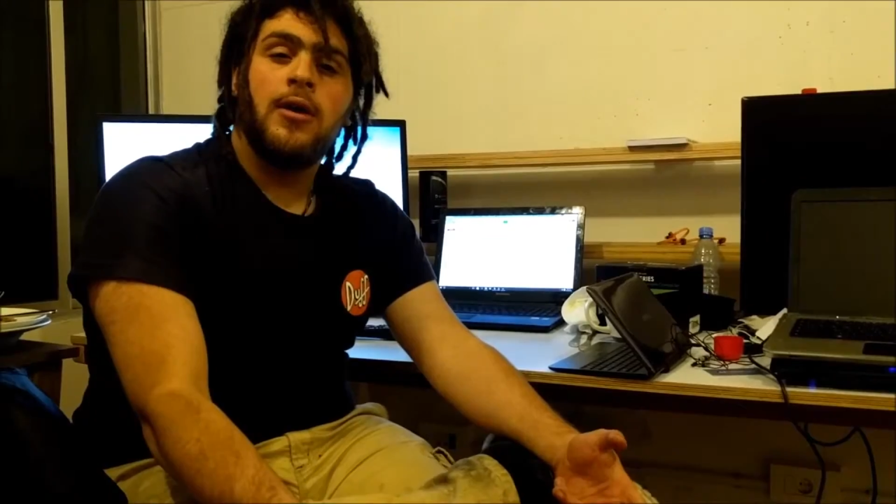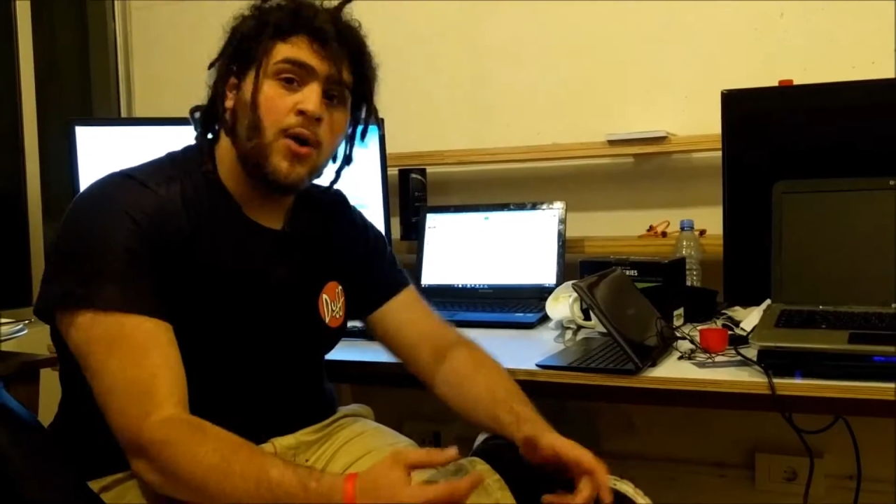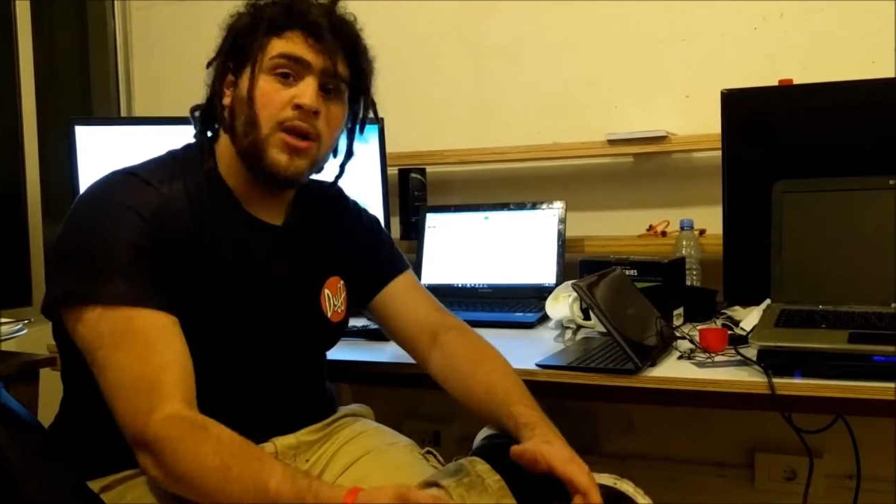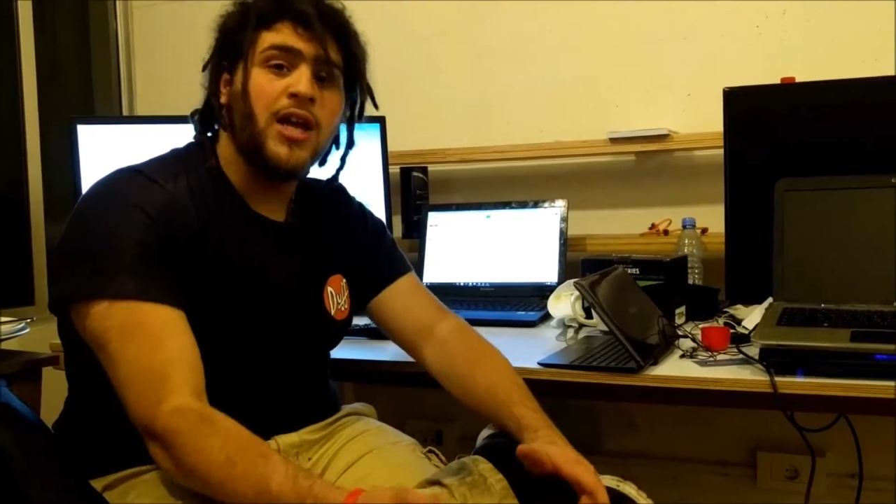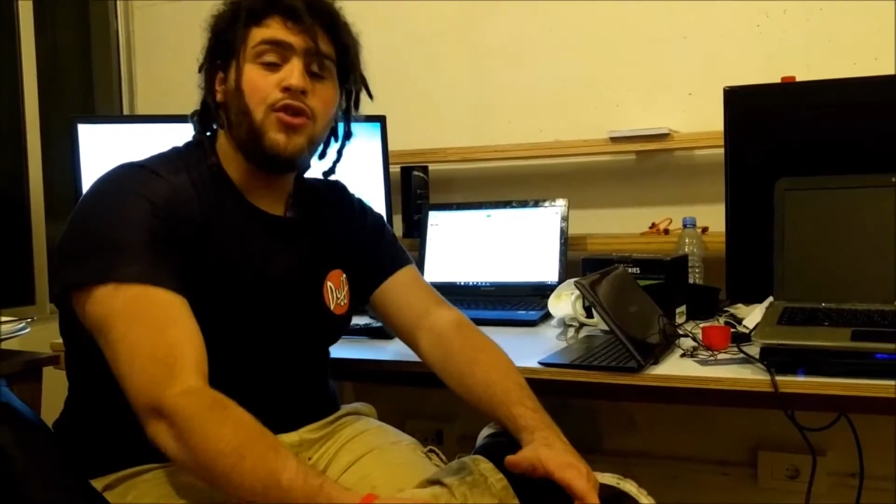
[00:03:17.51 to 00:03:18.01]
I
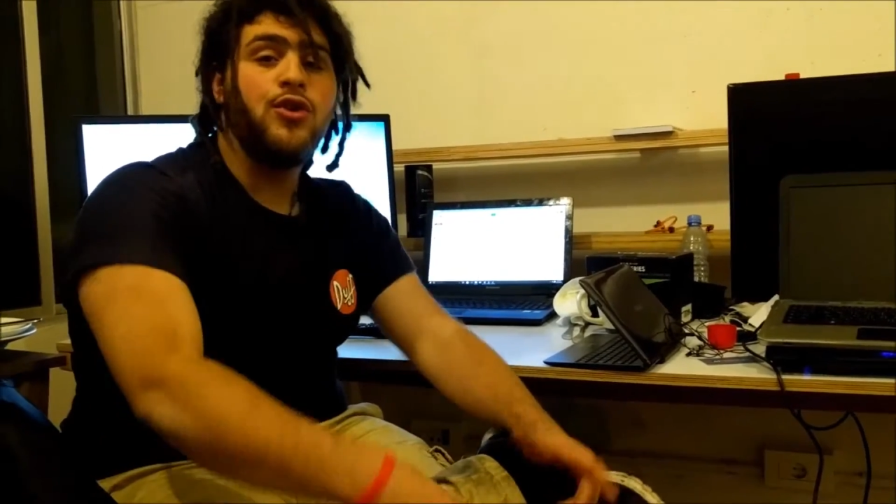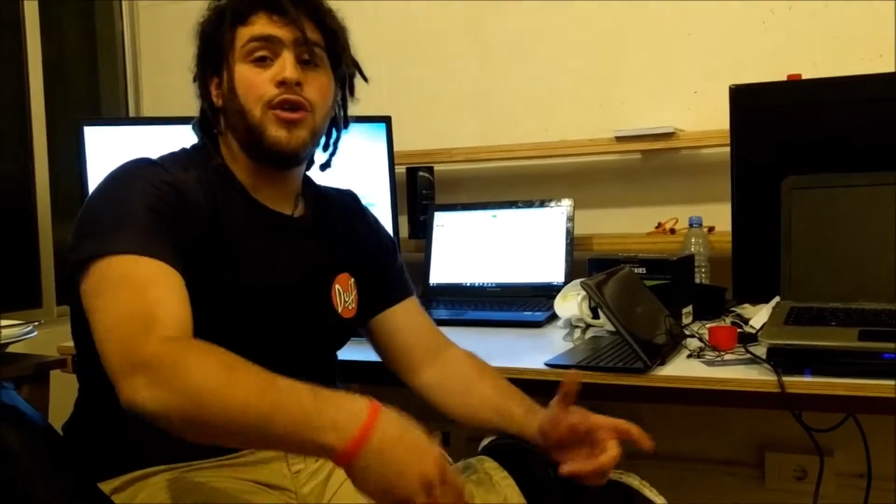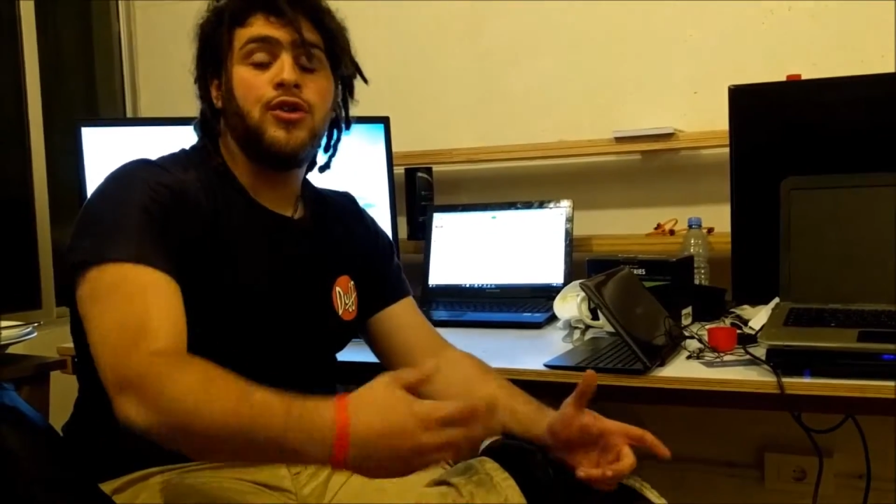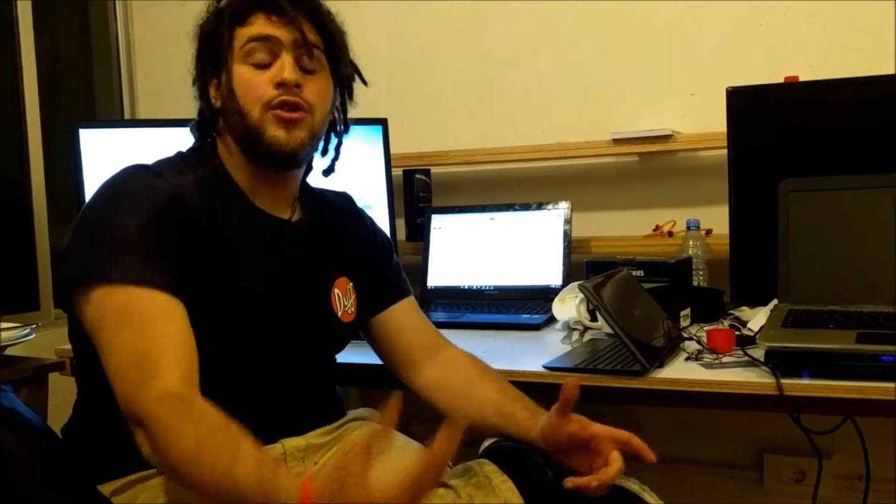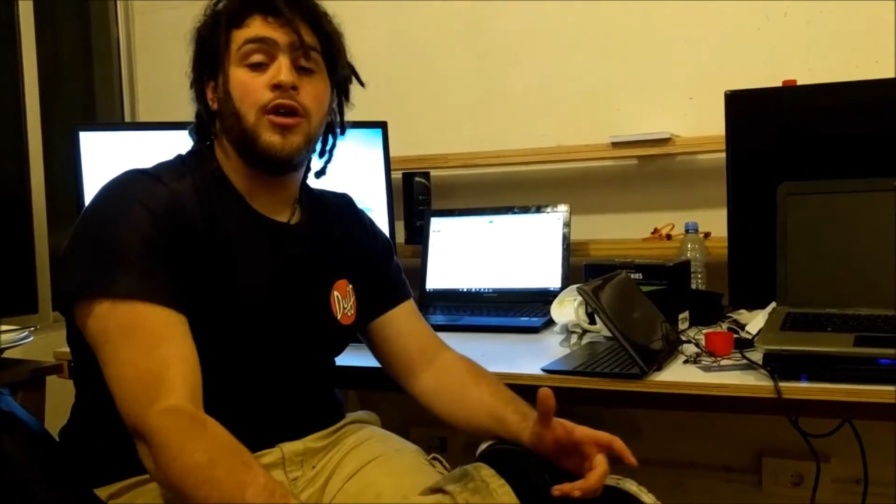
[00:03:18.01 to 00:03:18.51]
would like to
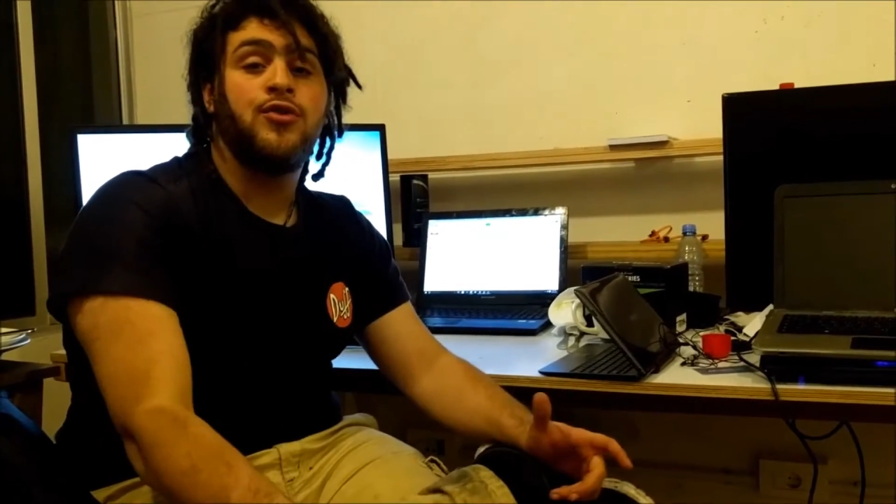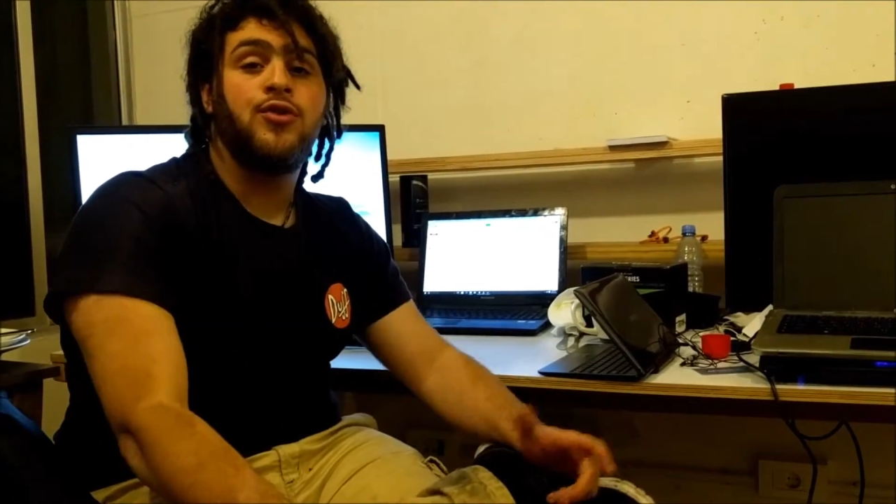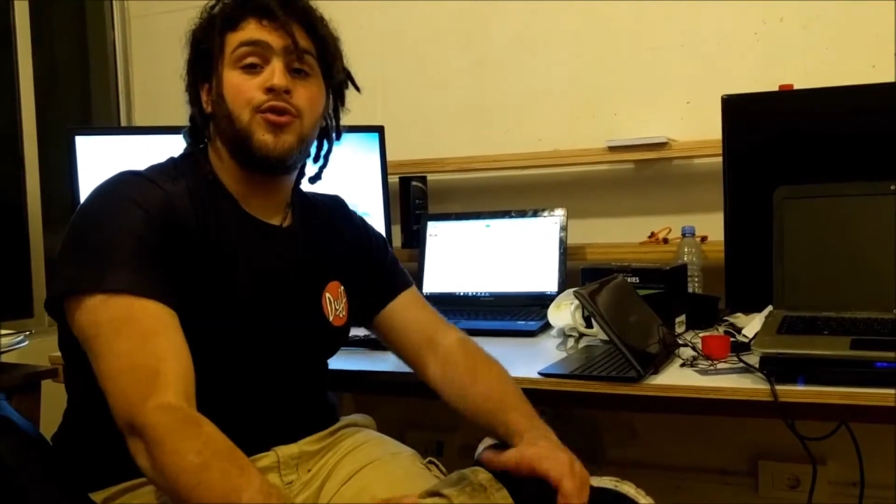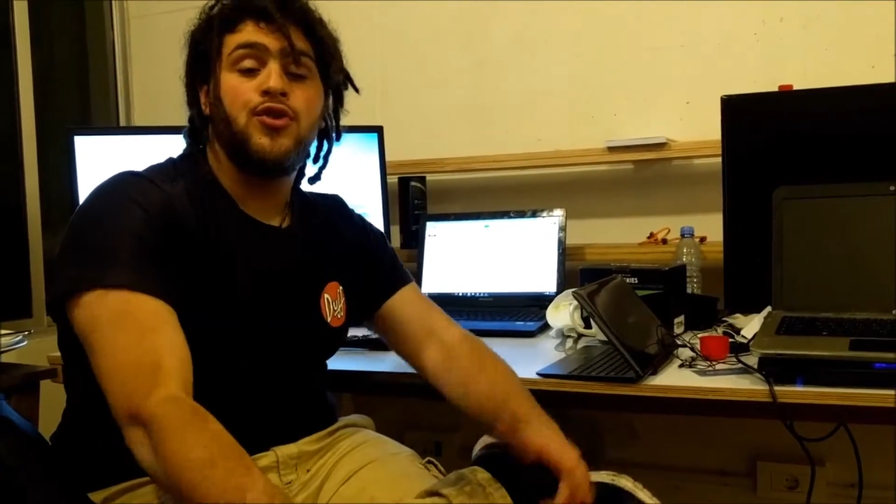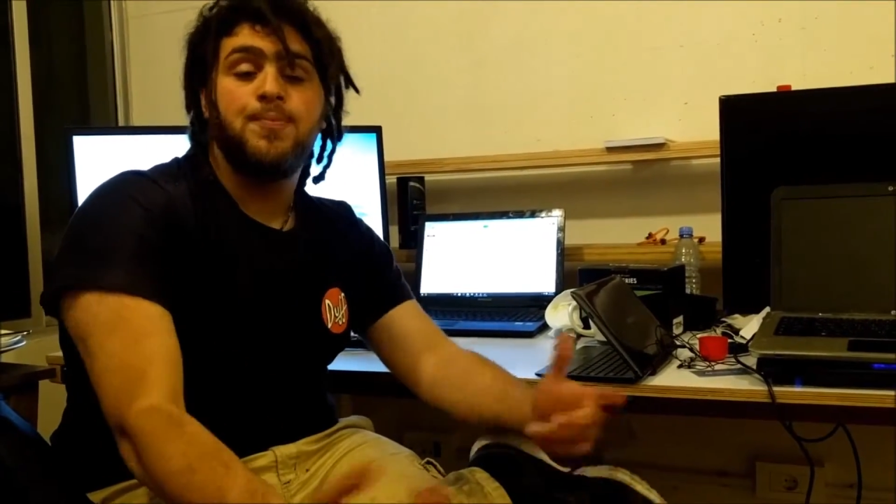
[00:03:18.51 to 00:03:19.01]

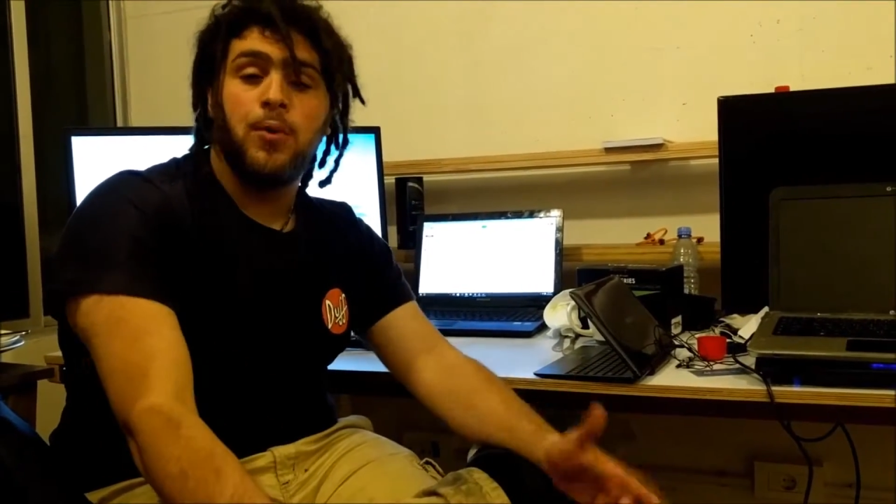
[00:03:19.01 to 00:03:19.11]
introduce